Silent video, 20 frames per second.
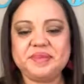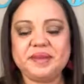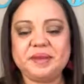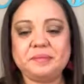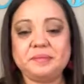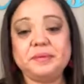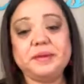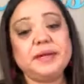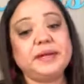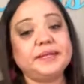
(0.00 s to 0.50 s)

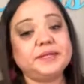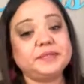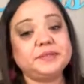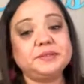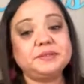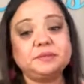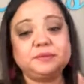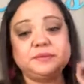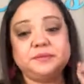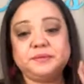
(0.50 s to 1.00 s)
But I
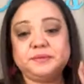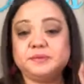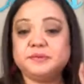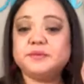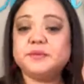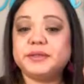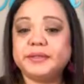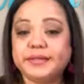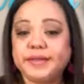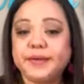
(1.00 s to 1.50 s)
do
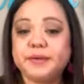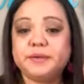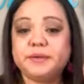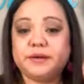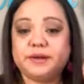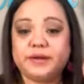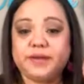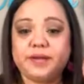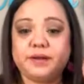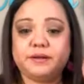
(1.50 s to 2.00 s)
one day want
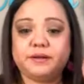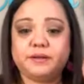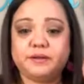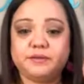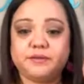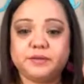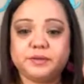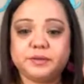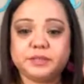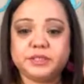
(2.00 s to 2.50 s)
to get a
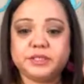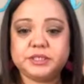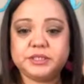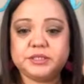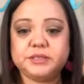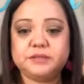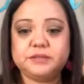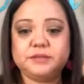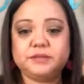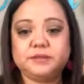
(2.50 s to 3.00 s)
Glowforge,
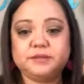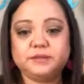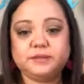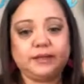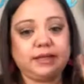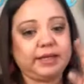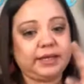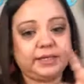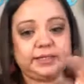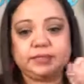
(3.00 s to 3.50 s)

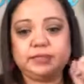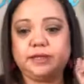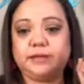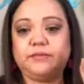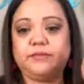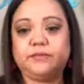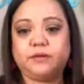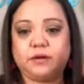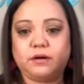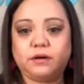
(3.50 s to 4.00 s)
like I said,
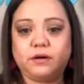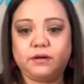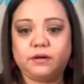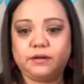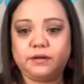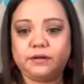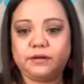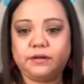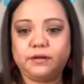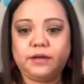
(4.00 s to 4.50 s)
for all
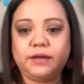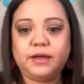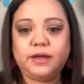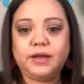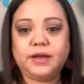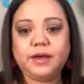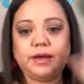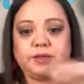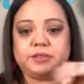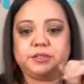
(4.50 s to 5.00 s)
the
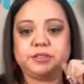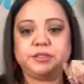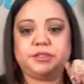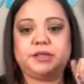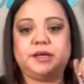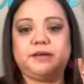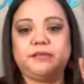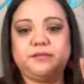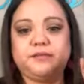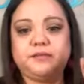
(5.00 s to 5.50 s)
other
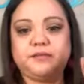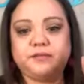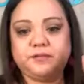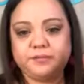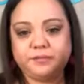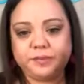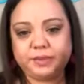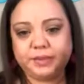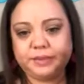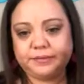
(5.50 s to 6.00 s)
stuff.
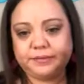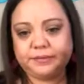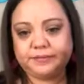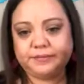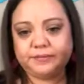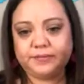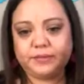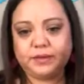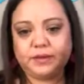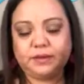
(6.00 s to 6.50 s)
But
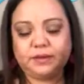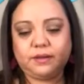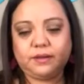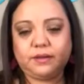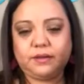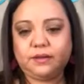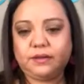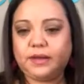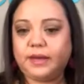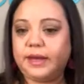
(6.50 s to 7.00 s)

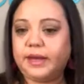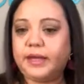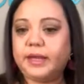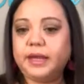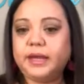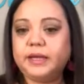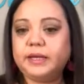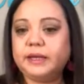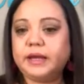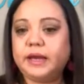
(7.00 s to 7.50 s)
yeah, I
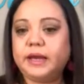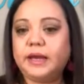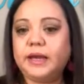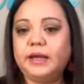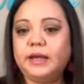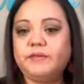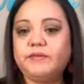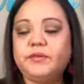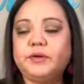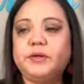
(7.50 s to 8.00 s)

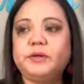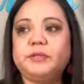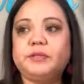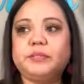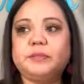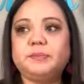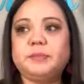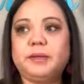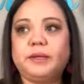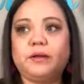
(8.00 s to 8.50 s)
hate for you
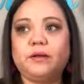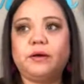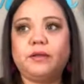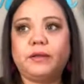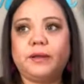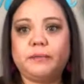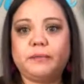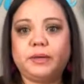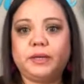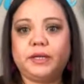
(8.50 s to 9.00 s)
to spend all
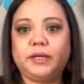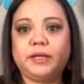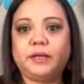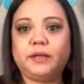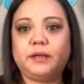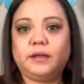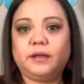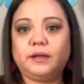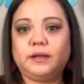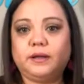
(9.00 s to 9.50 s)
that
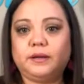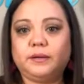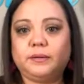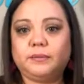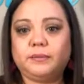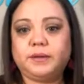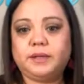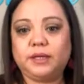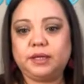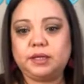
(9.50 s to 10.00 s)
money,
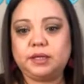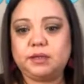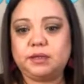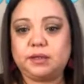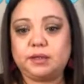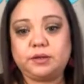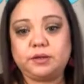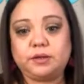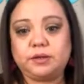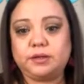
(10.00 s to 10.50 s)
thinking
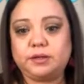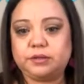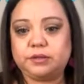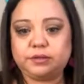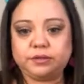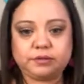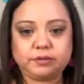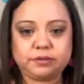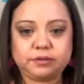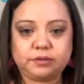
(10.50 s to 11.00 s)
that you're gonna
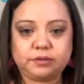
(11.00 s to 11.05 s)
do,